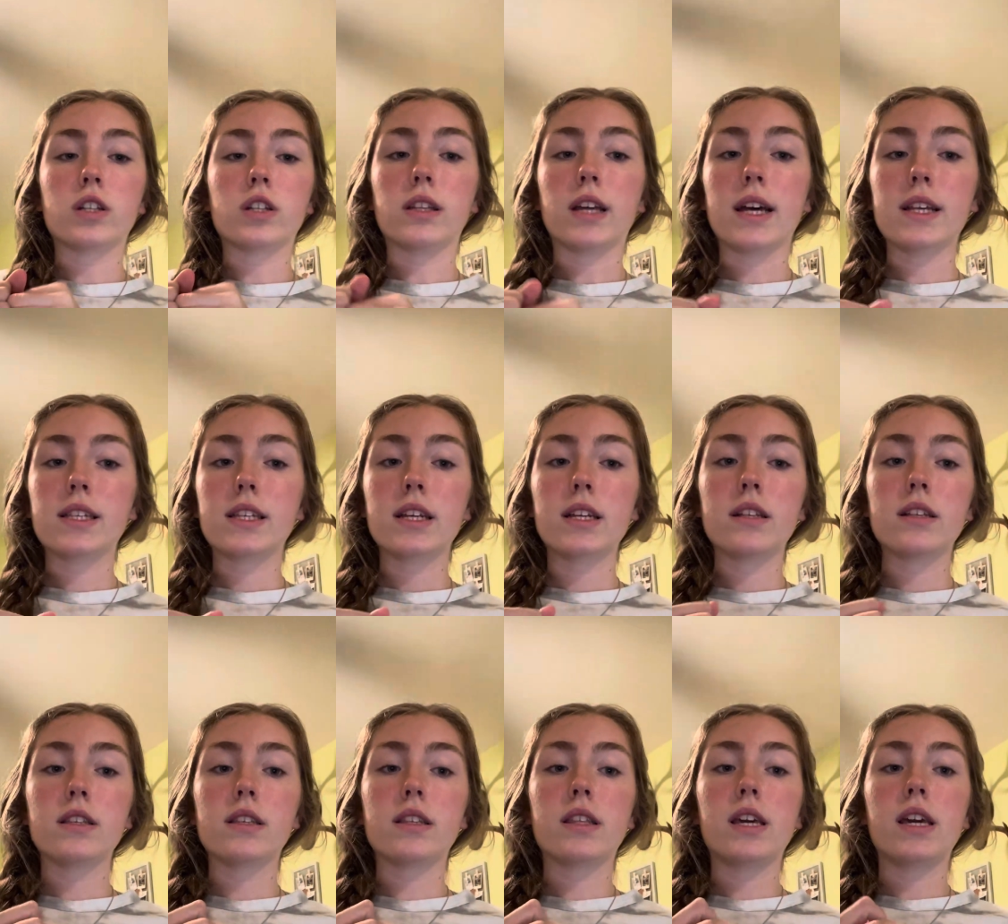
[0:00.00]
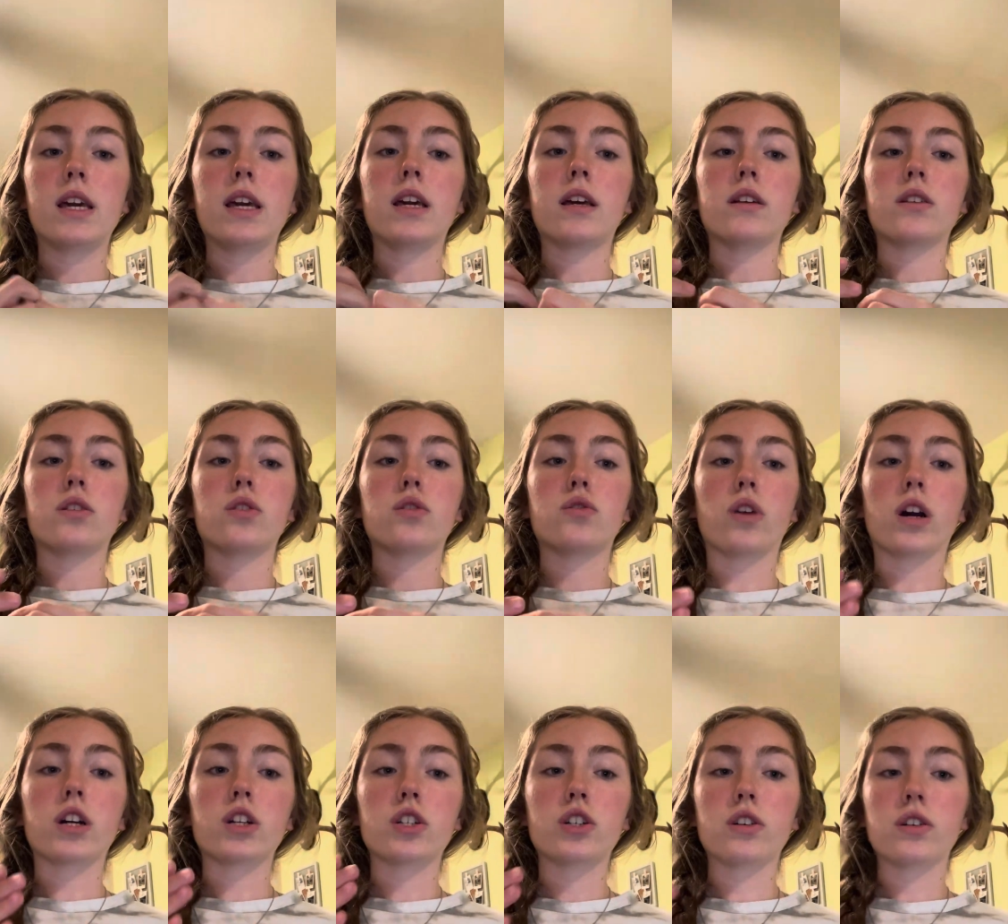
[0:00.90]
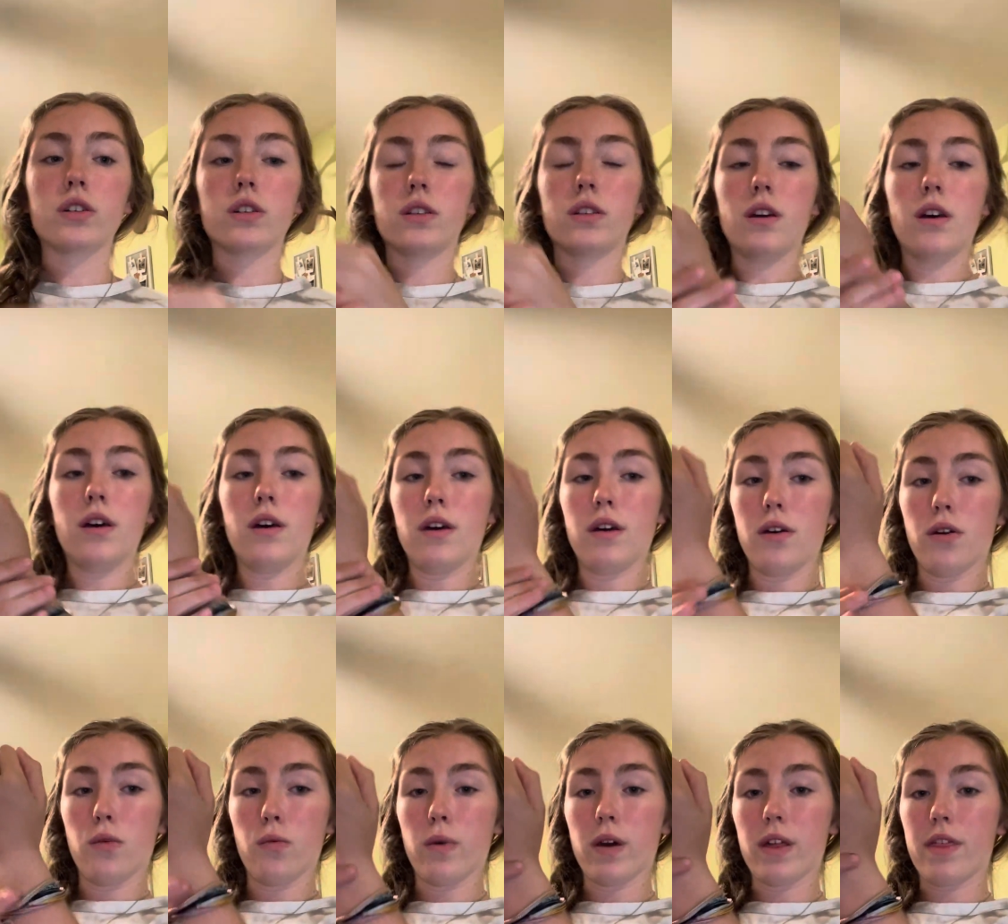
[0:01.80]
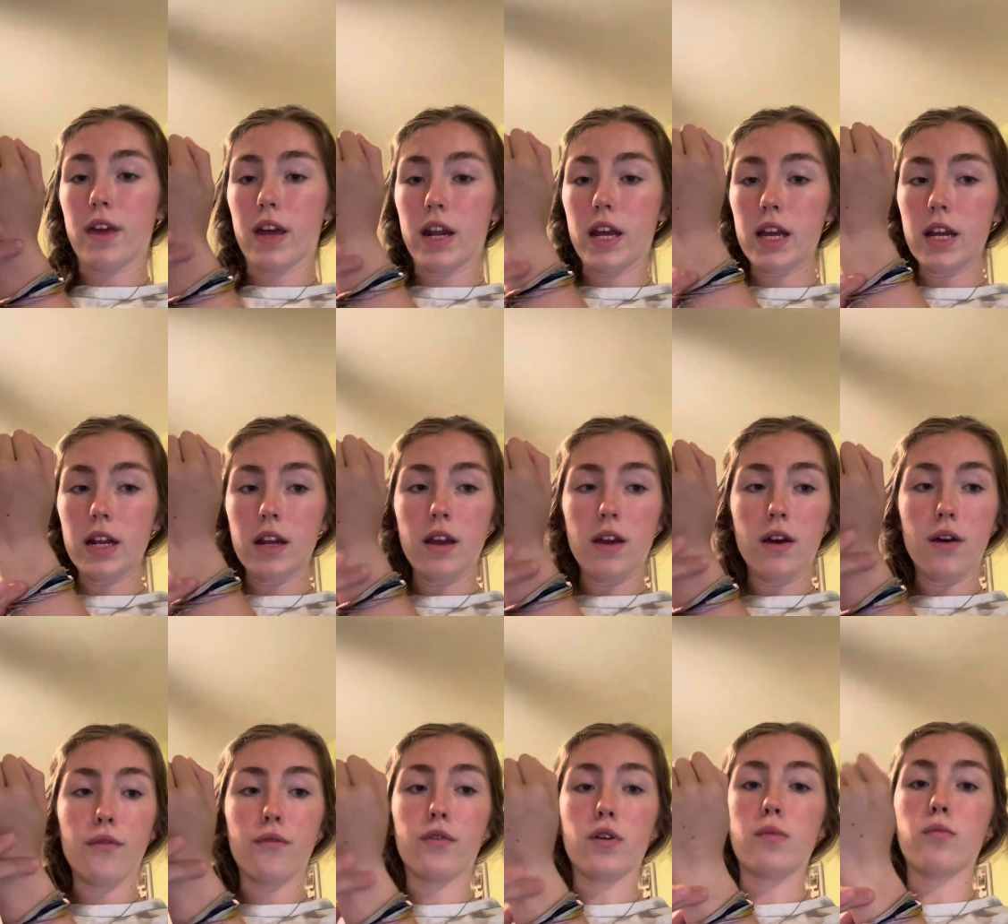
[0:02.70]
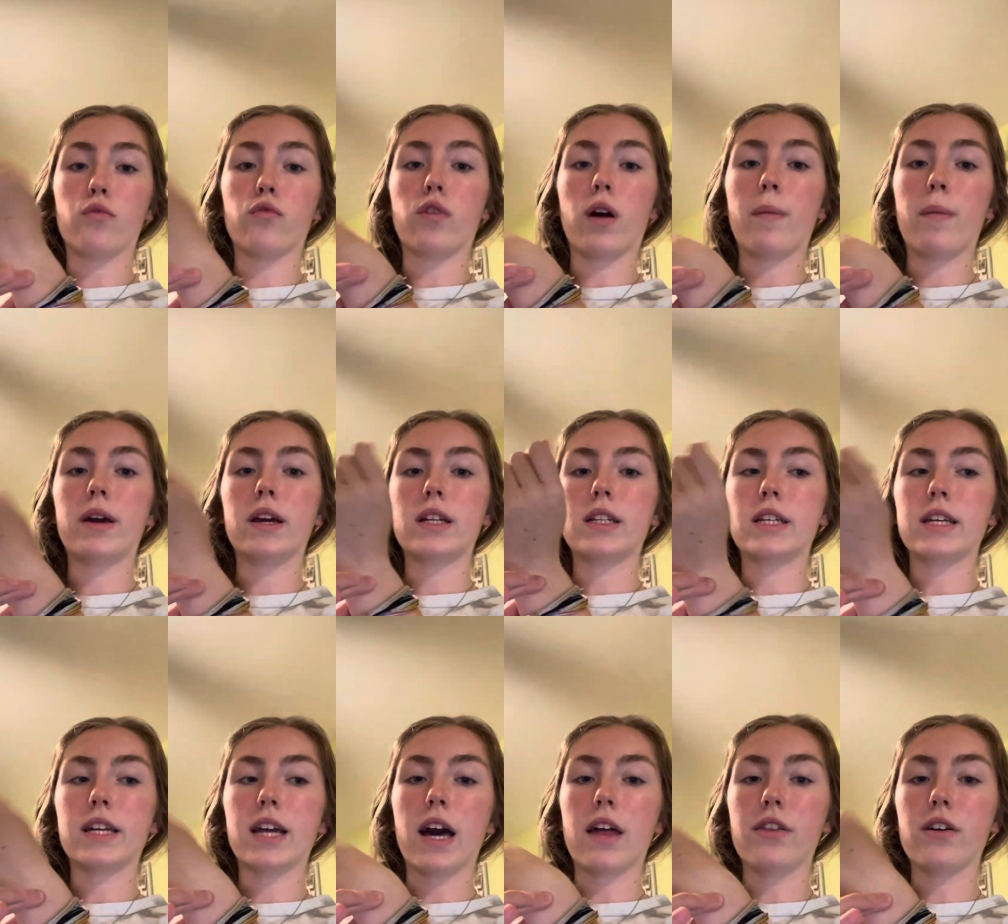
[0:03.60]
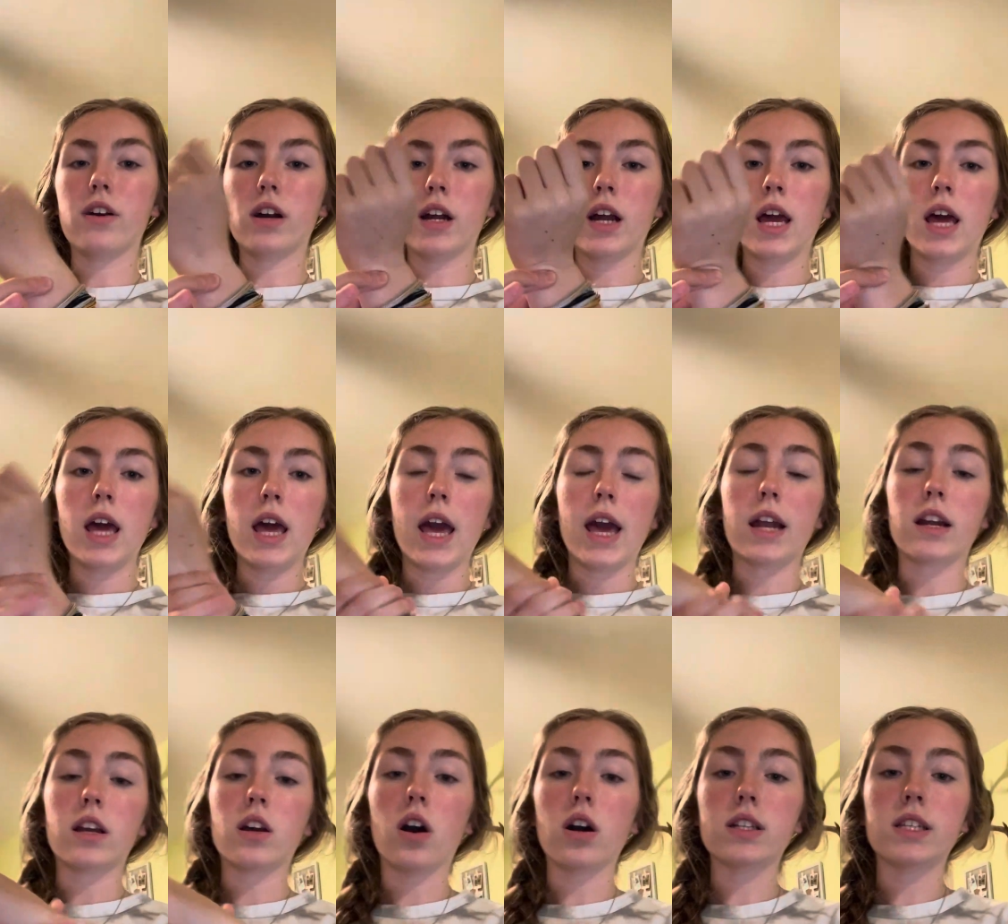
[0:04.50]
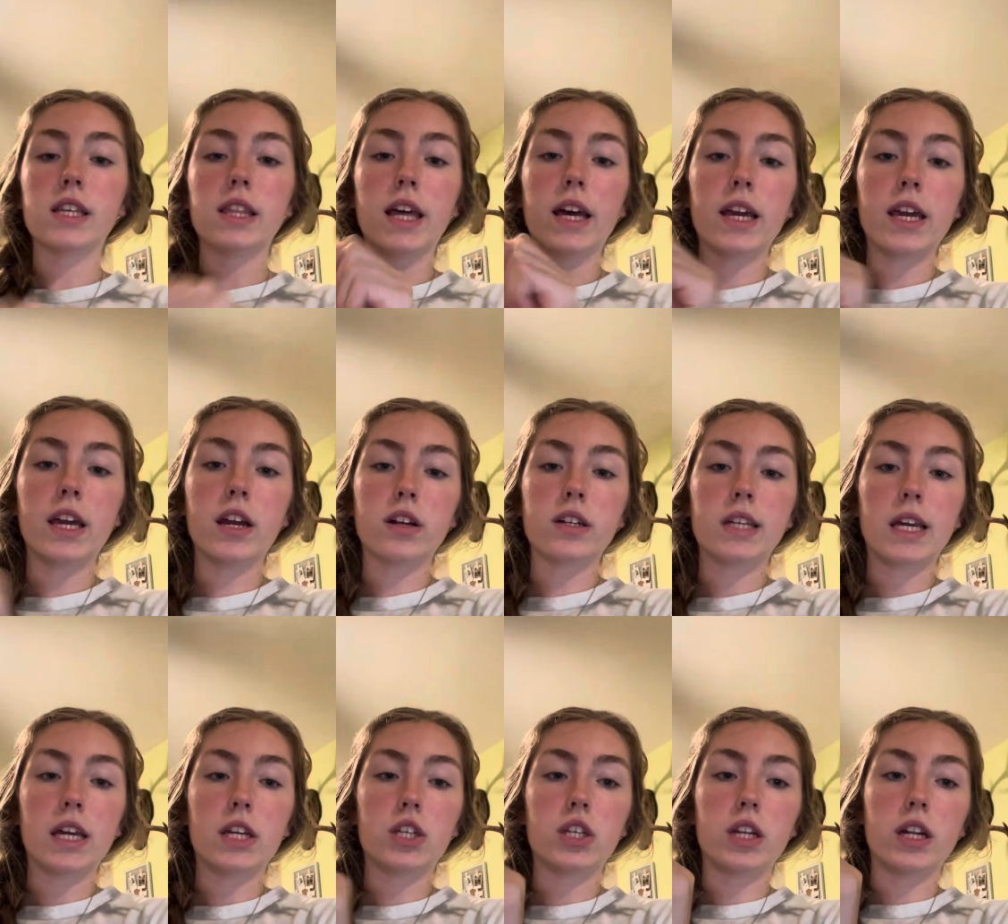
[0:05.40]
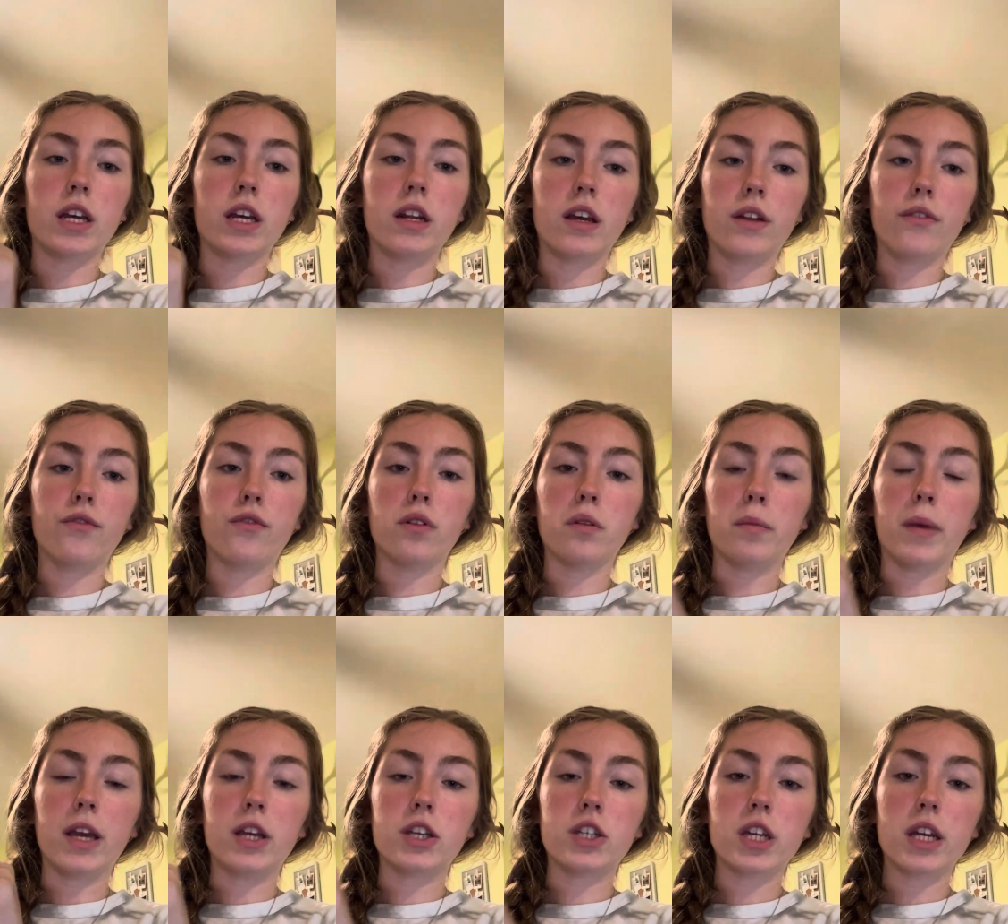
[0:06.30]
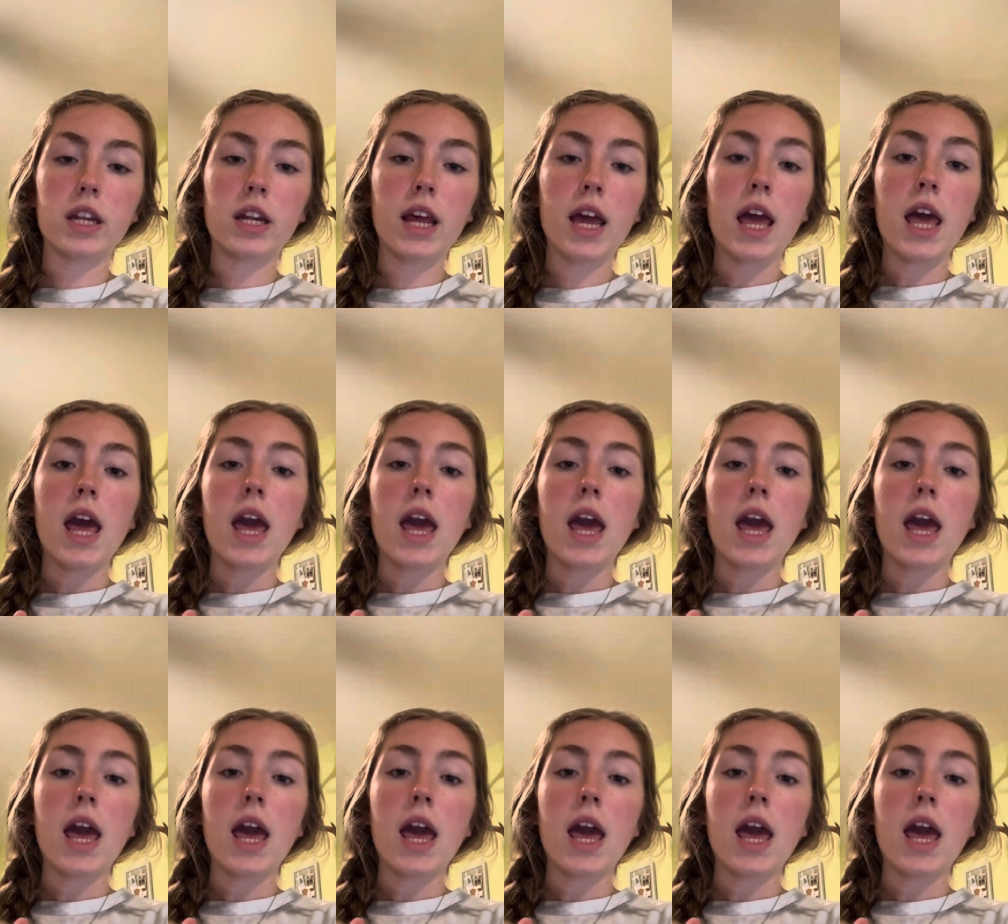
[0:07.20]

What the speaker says: lessens the structures within it from rubbing together and causing that irritation and inflammation.